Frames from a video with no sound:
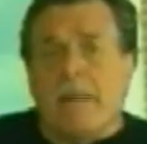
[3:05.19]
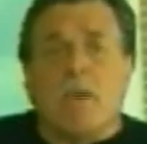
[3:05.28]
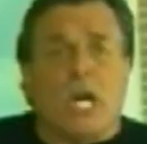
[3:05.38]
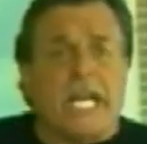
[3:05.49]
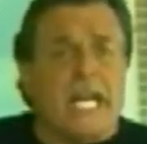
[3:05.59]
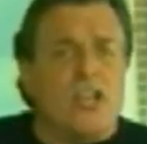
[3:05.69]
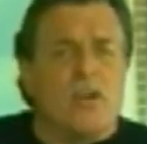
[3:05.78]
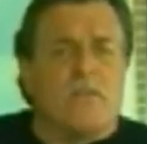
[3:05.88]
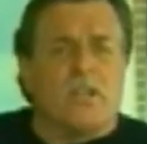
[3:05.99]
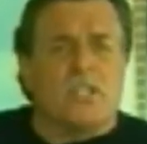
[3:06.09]
Marquette
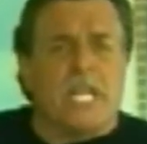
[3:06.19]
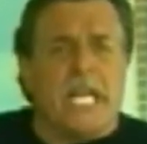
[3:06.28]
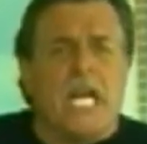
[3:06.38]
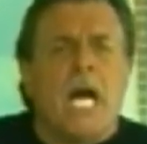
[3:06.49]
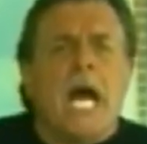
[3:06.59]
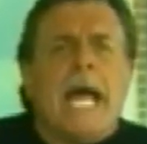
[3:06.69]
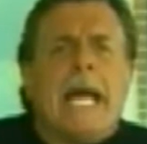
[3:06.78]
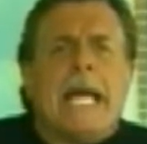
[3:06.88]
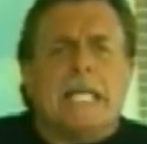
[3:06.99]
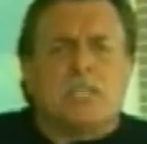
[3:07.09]
University,
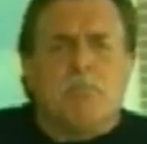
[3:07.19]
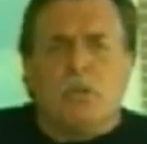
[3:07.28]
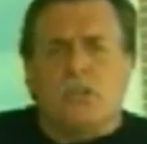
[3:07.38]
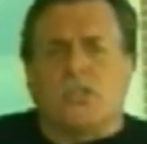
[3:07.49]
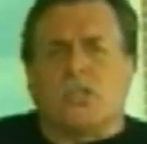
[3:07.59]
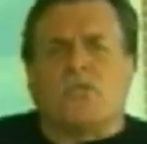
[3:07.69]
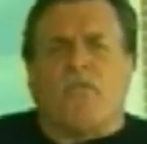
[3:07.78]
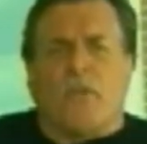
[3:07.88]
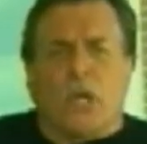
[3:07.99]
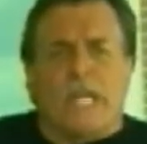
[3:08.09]
its boosters
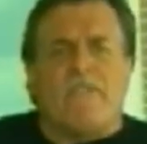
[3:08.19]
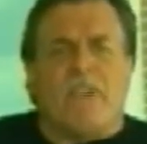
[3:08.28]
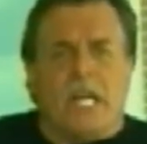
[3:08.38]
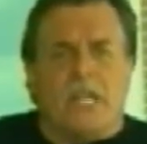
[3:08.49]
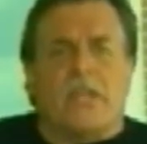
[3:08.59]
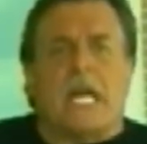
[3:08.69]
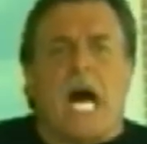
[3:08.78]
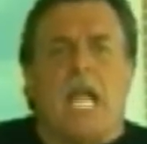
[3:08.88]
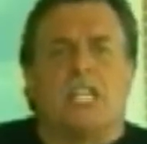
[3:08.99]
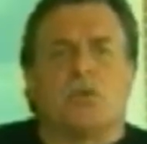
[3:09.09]
fully funded the
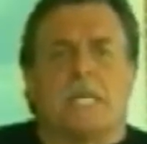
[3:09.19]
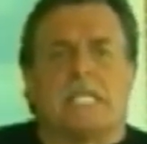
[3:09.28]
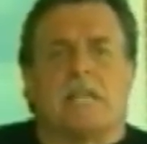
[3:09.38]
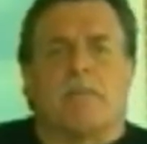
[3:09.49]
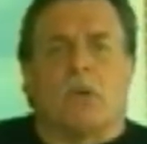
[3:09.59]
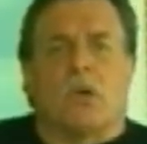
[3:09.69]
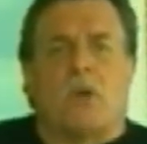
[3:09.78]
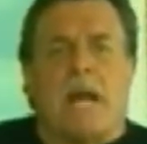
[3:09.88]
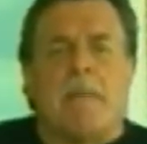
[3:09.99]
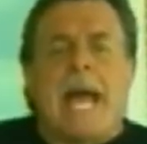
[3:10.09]
college wrestling
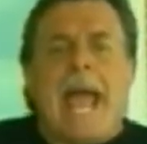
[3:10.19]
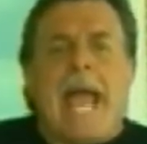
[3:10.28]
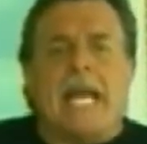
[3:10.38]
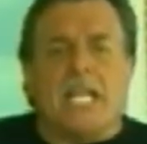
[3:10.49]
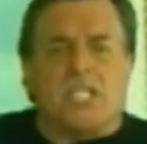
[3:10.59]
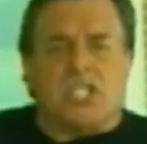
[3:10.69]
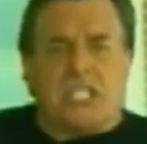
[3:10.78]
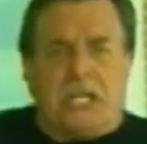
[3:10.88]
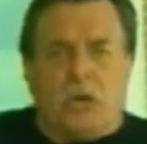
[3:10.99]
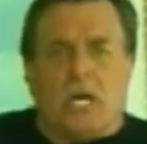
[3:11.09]
program and it
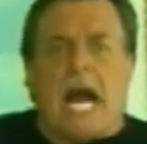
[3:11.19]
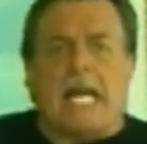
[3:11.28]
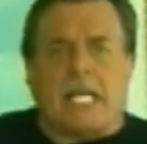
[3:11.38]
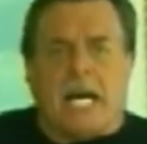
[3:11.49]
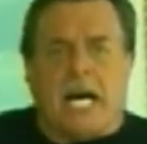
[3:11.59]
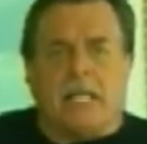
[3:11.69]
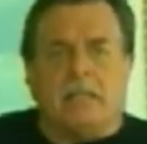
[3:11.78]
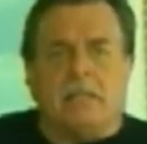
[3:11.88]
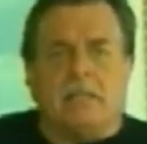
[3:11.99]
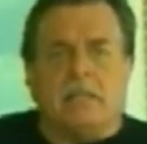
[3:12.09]
still got cut.
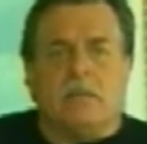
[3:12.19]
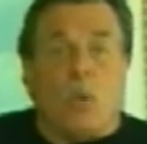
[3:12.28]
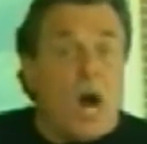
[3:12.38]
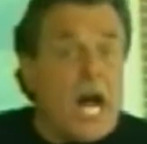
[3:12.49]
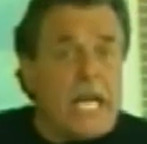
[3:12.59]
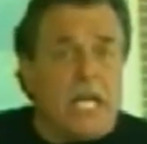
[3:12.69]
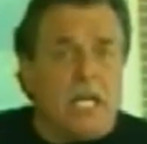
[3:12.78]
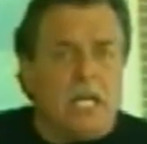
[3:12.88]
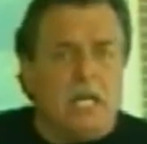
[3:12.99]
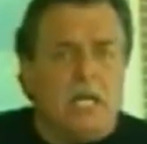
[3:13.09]
Why?
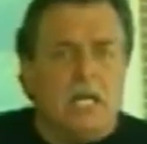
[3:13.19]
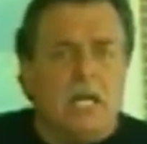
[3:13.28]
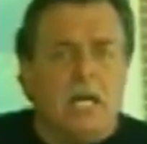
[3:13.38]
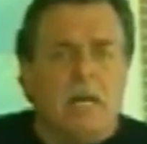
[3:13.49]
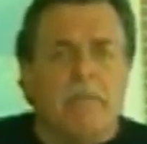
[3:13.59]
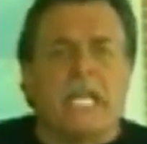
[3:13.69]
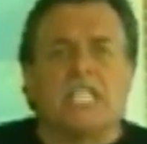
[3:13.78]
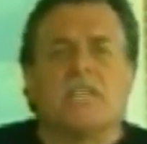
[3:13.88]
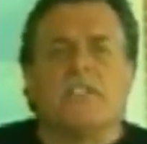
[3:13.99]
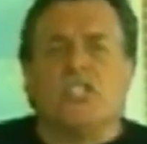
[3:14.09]
Because
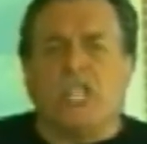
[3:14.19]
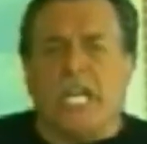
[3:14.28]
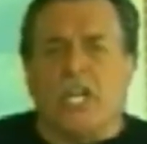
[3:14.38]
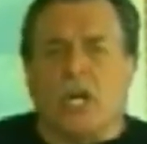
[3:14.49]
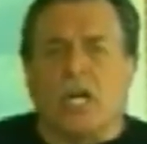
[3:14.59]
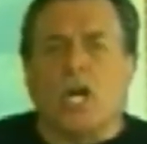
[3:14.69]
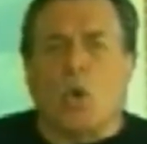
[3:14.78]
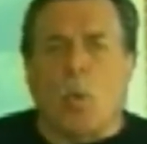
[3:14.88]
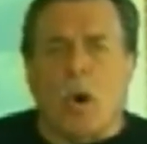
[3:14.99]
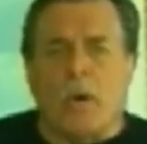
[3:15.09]
of a gender
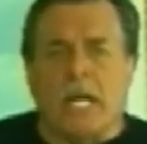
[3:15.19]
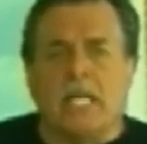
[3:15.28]
quota